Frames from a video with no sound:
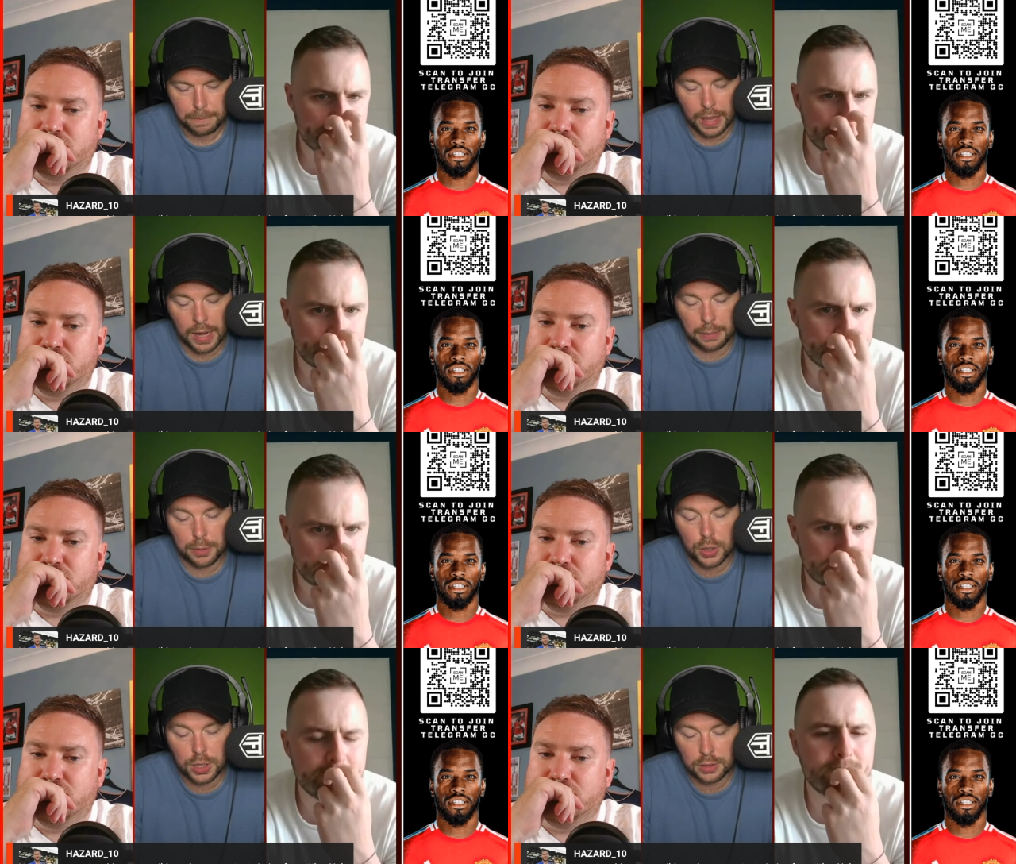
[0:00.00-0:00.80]
Speaker 1: And I'm
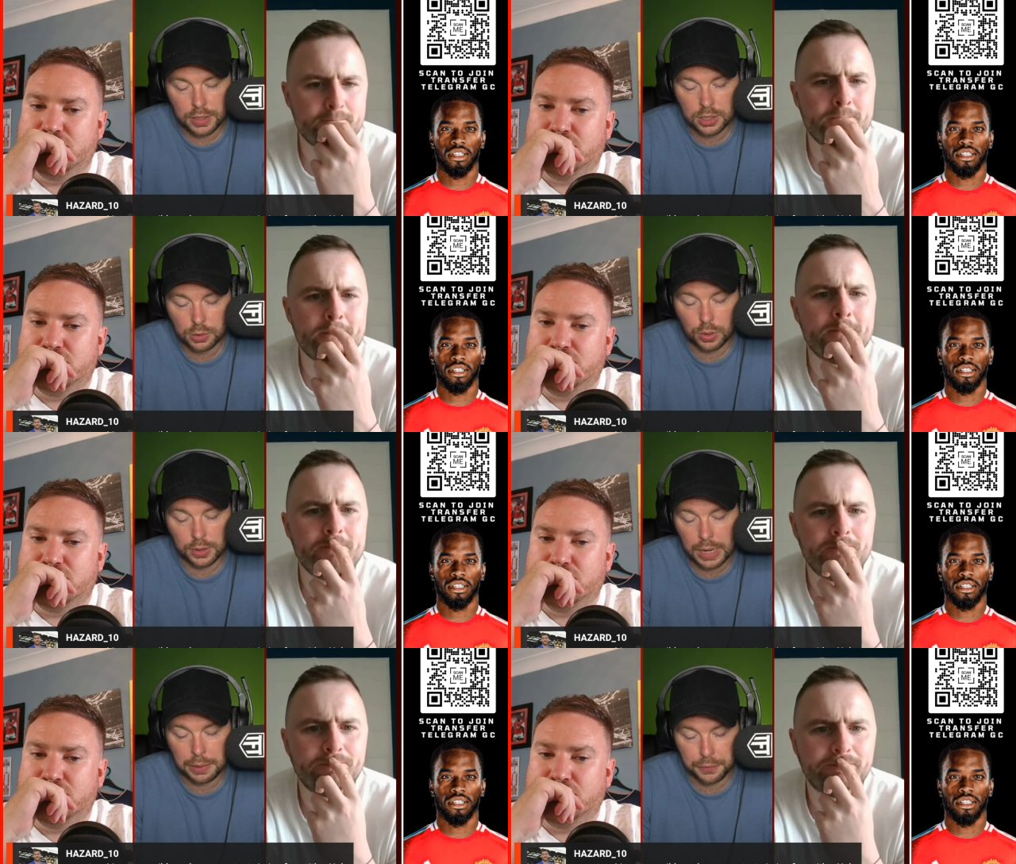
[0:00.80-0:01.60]
looking at their squad
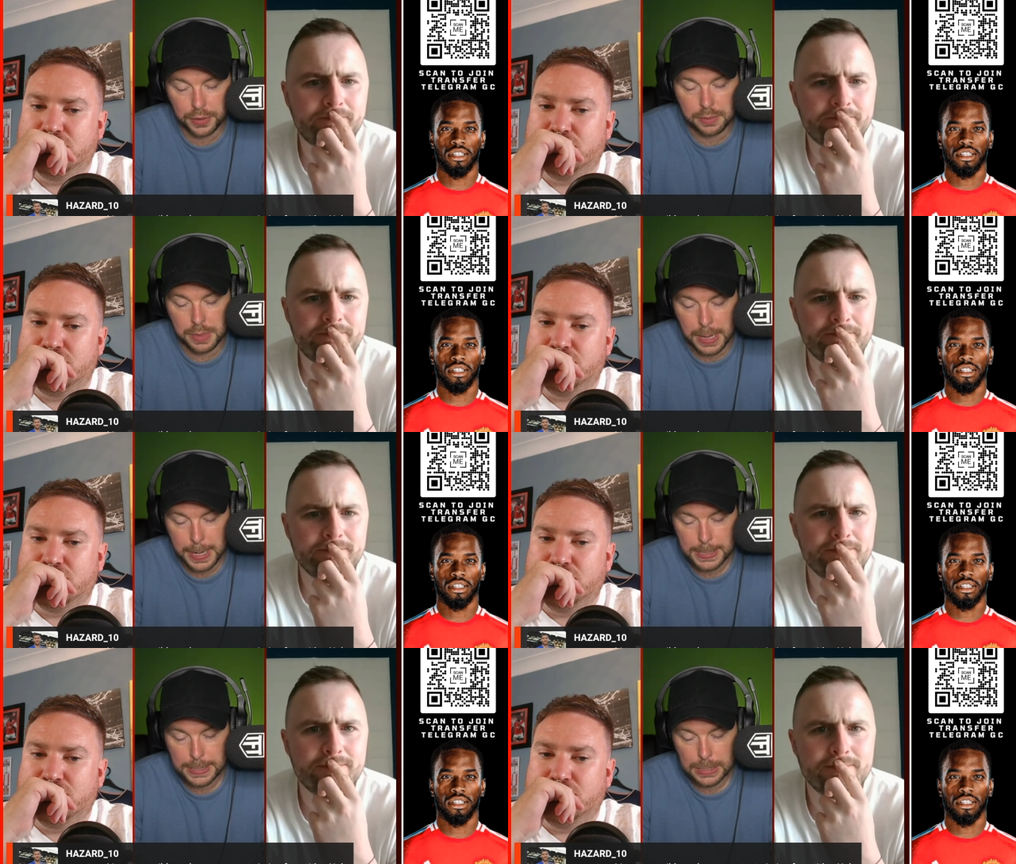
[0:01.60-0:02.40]
now in front of me.
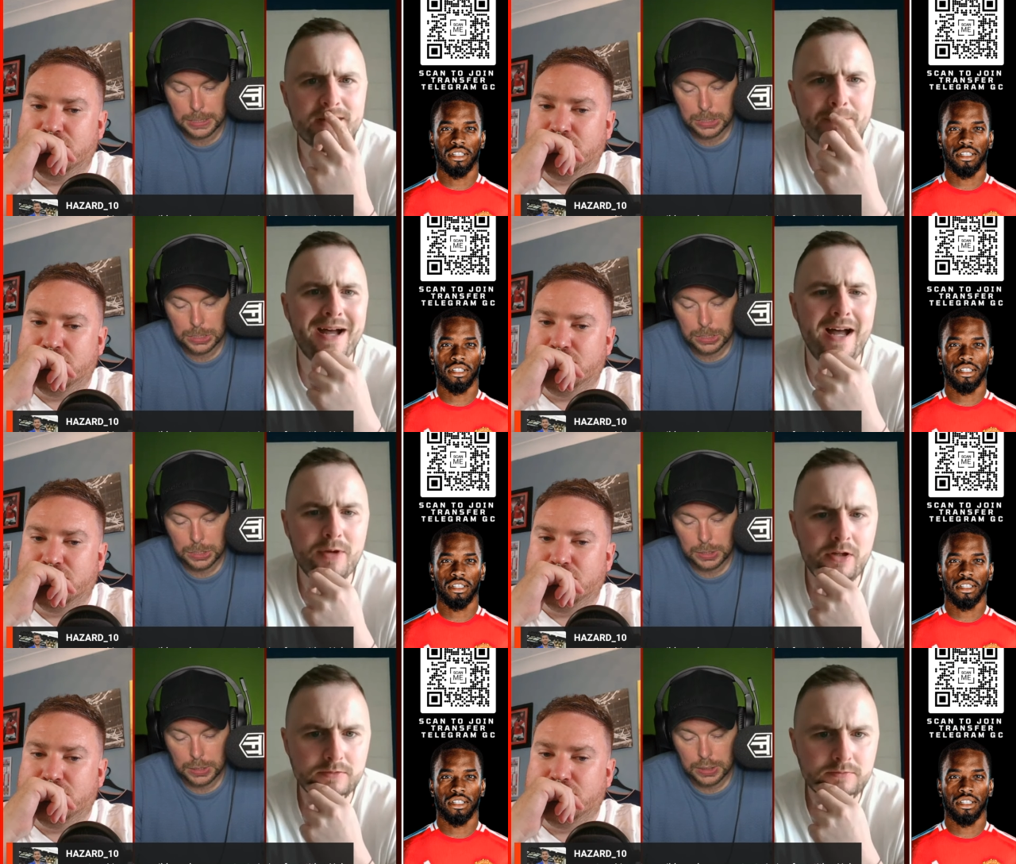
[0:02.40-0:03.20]

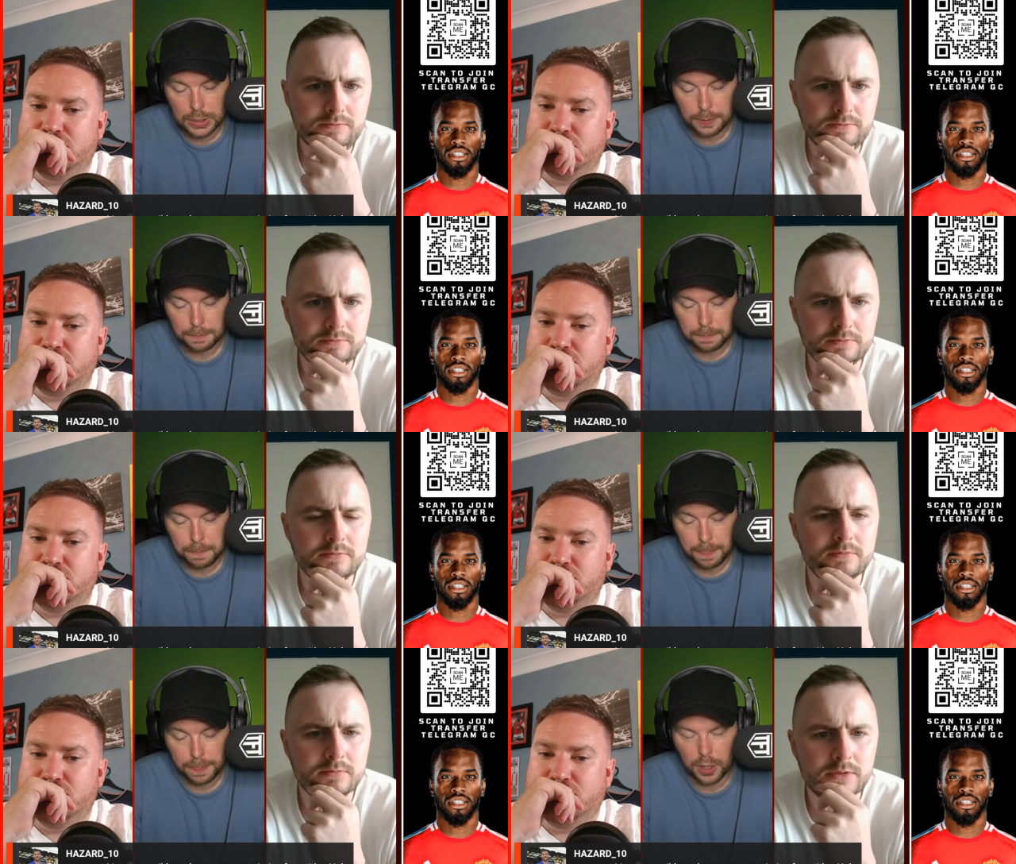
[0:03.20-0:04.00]
Palmer.
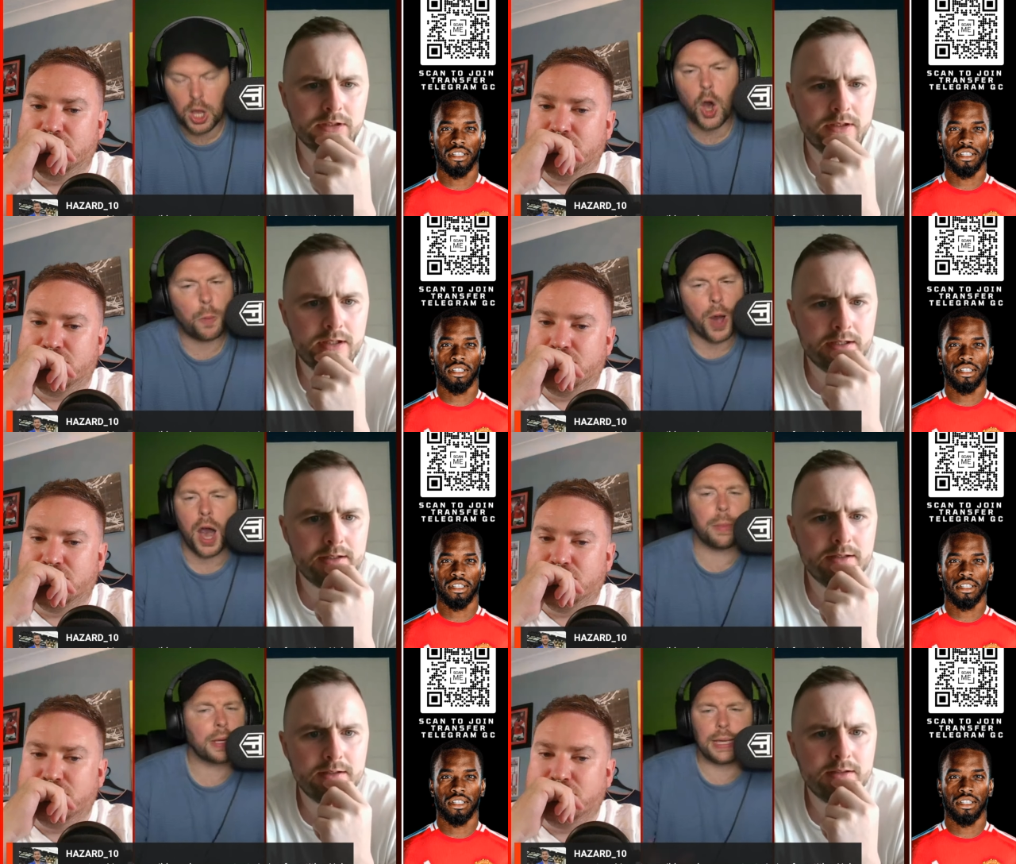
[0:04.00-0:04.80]
Cole
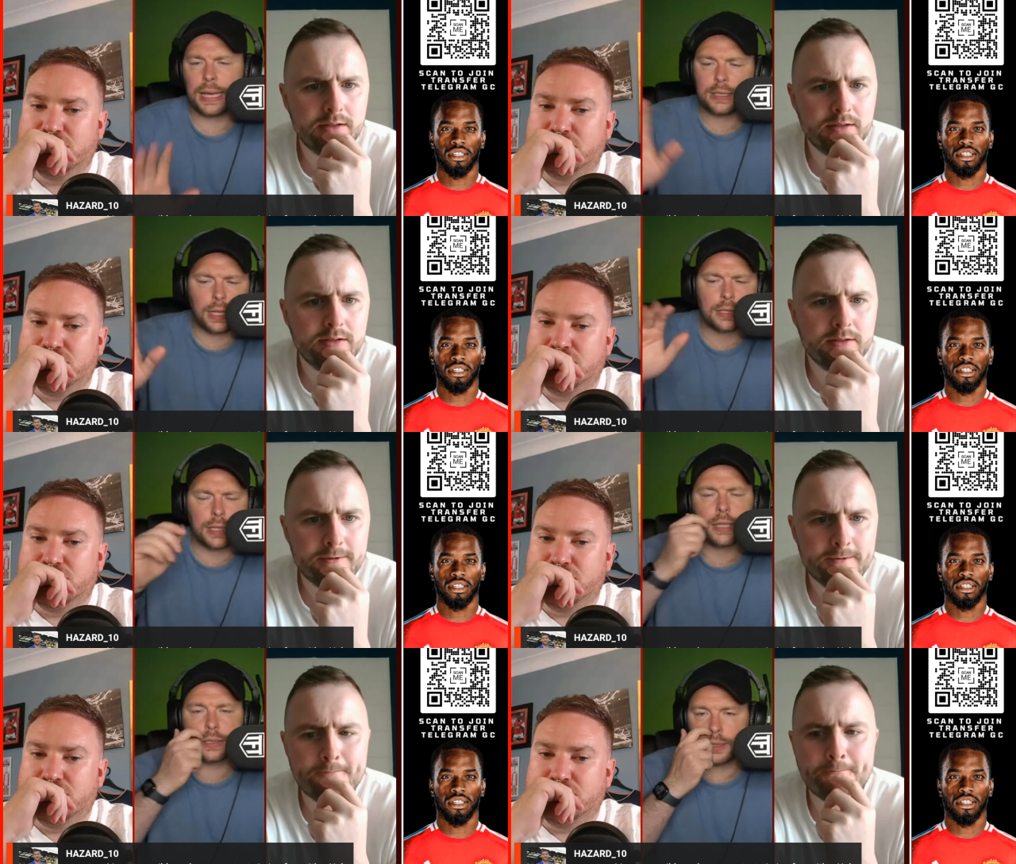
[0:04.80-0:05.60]
Palmer, yes, yes,
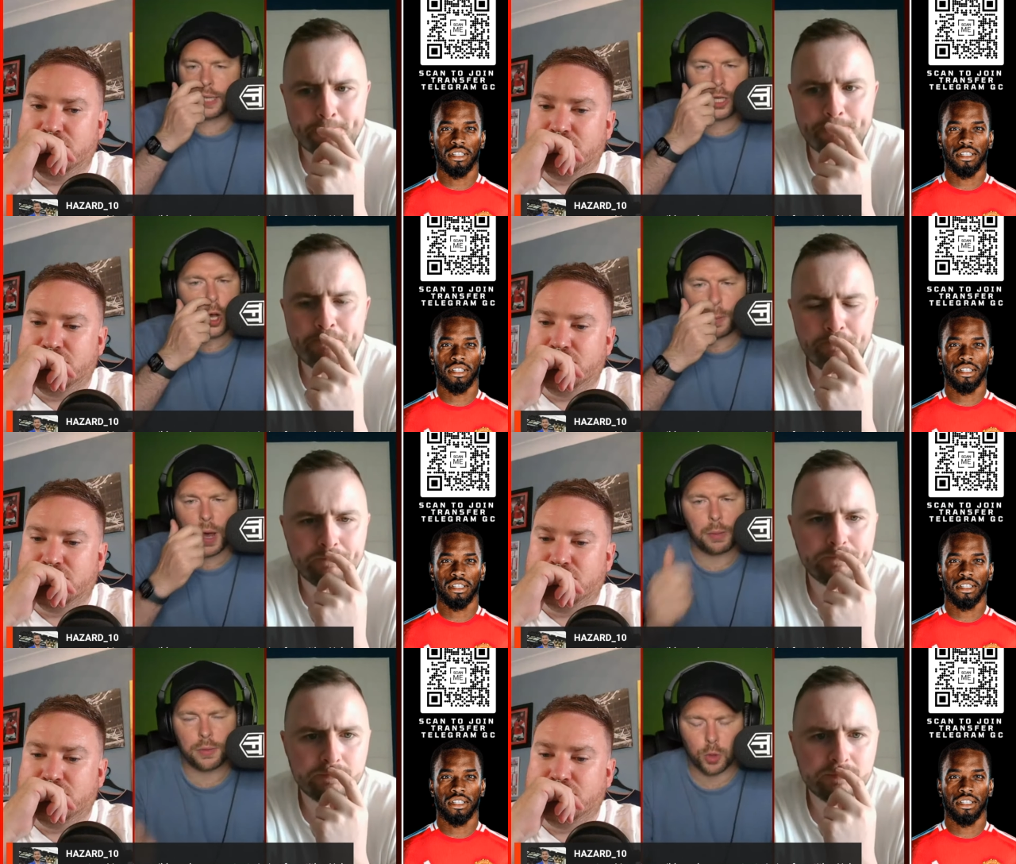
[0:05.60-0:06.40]
yes. I take Cole
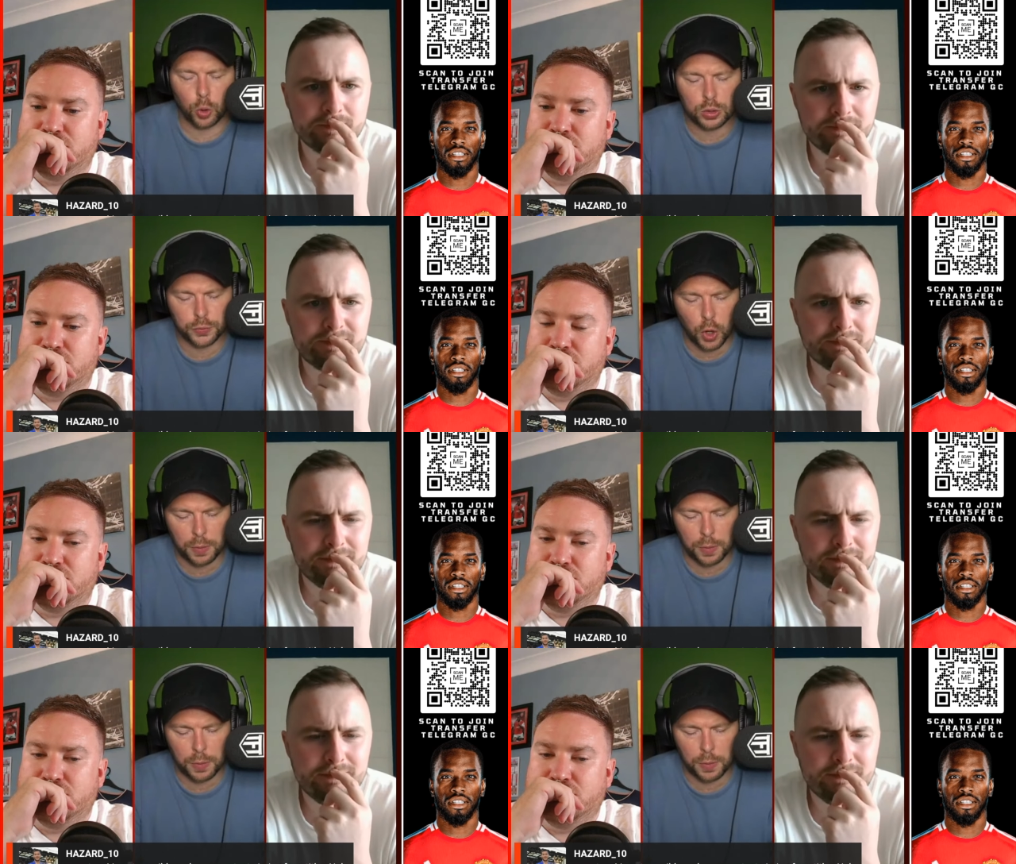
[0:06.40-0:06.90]
Palmer, of course. Forgot